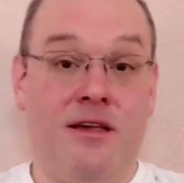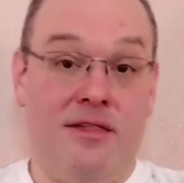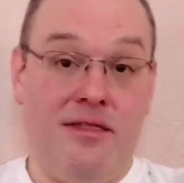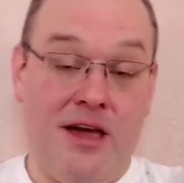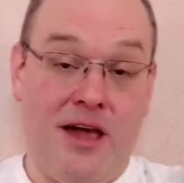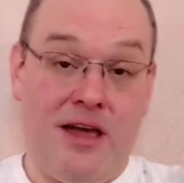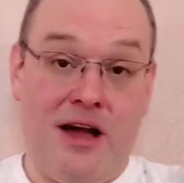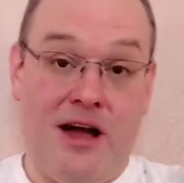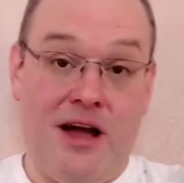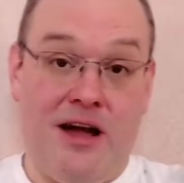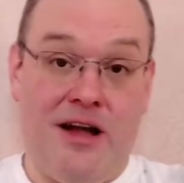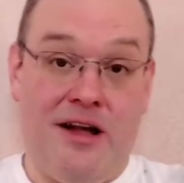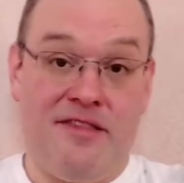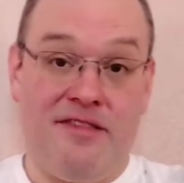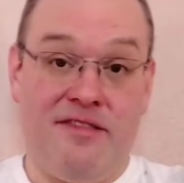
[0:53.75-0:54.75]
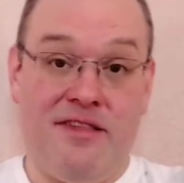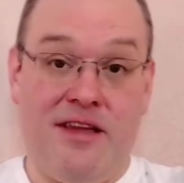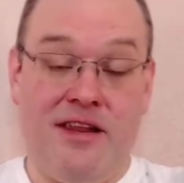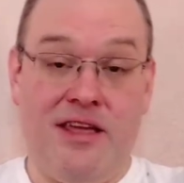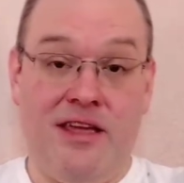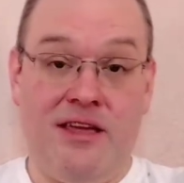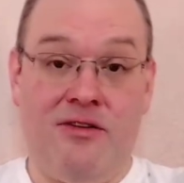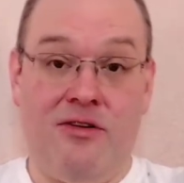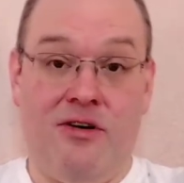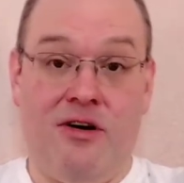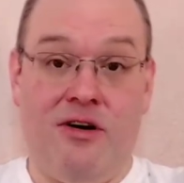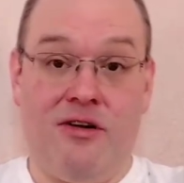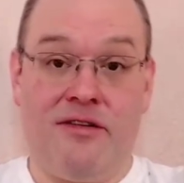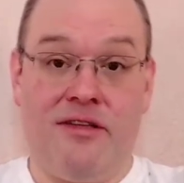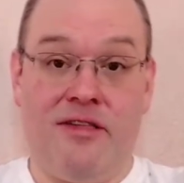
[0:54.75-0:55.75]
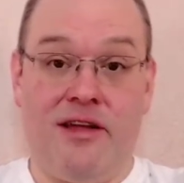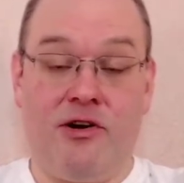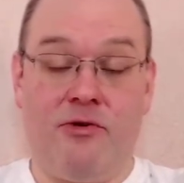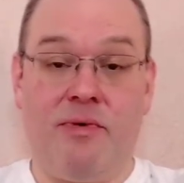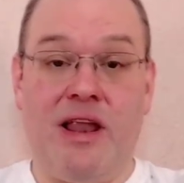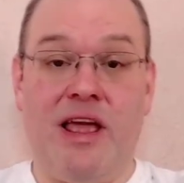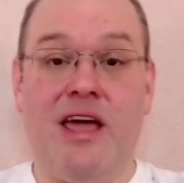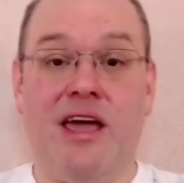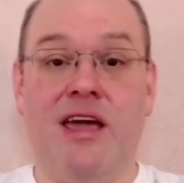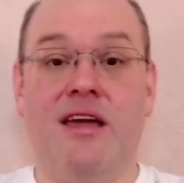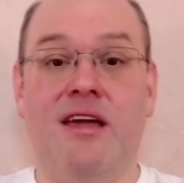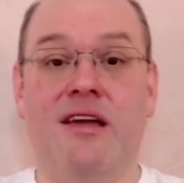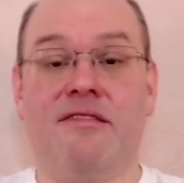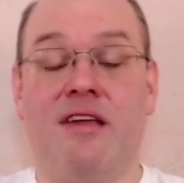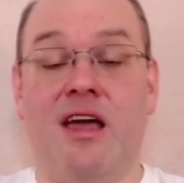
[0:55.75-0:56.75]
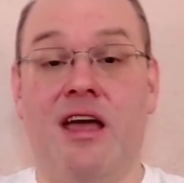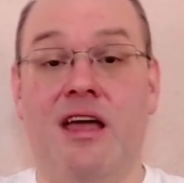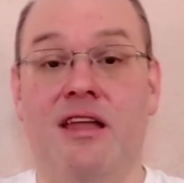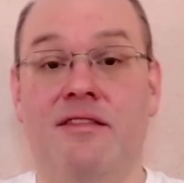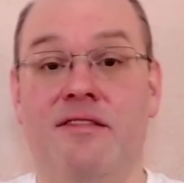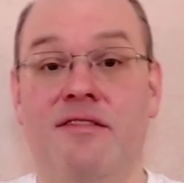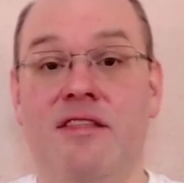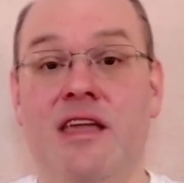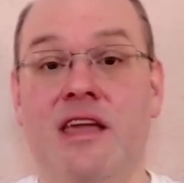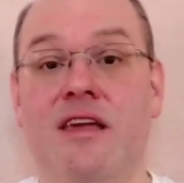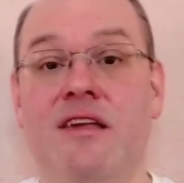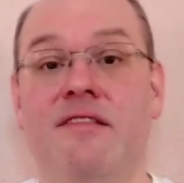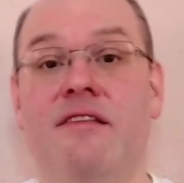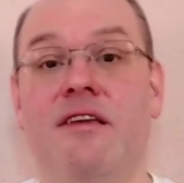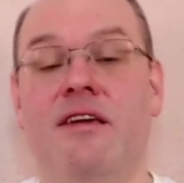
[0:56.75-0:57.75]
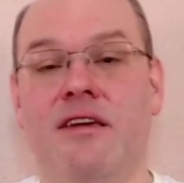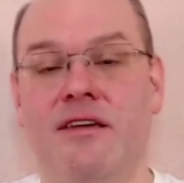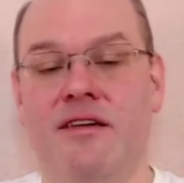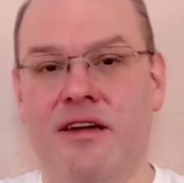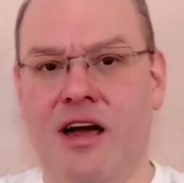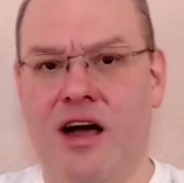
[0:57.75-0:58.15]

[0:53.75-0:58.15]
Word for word: They are sitting on their place and sneezing,